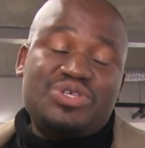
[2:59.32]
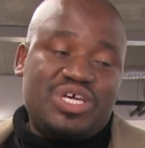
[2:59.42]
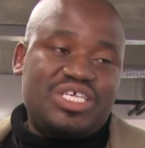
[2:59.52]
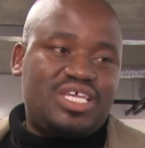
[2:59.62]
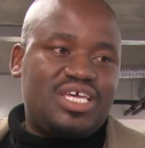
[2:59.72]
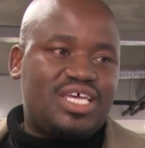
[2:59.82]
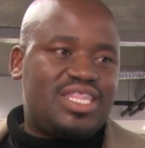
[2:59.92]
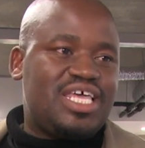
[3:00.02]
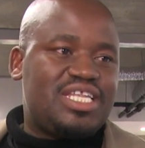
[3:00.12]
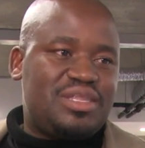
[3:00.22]
interesting,
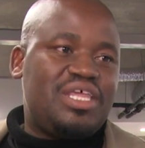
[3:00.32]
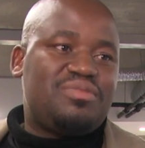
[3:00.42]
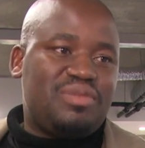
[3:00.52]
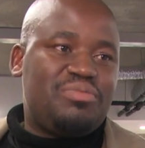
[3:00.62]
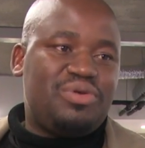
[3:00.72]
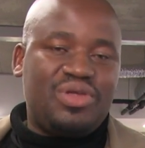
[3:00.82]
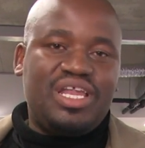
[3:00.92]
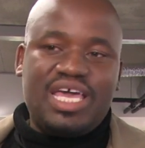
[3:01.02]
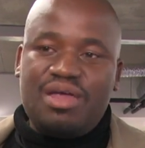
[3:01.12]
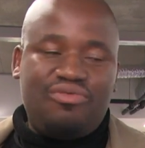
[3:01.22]
that it might be
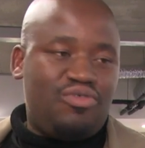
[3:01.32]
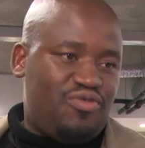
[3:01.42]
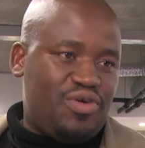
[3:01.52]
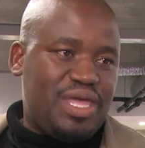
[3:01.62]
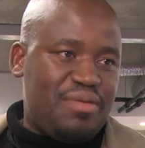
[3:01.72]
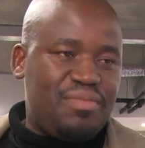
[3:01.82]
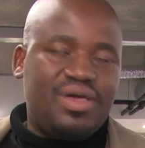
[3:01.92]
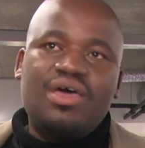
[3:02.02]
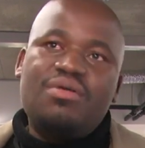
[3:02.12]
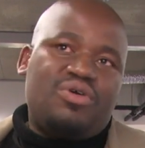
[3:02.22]
really helpful for them
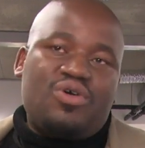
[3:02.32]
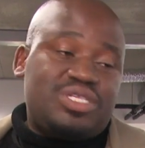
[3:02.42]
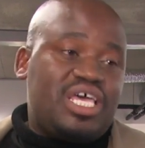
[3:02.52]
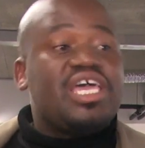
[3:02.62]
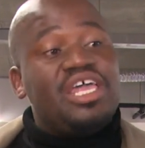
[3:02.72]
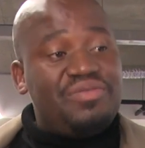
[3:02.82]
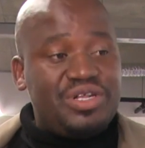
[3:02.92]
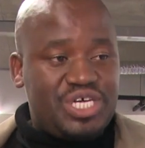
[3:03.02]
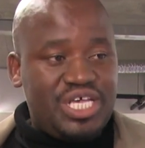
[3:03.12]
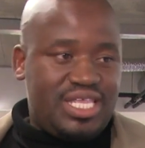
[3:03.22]
because they can
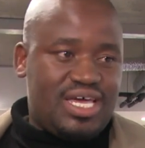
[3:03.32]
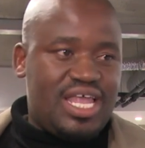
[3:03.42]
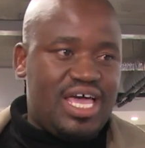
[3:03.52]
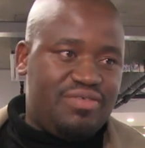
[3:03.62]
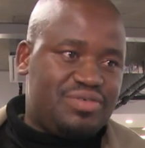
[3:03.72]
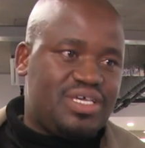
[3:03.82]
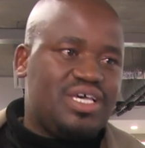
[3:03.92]
even change their lives.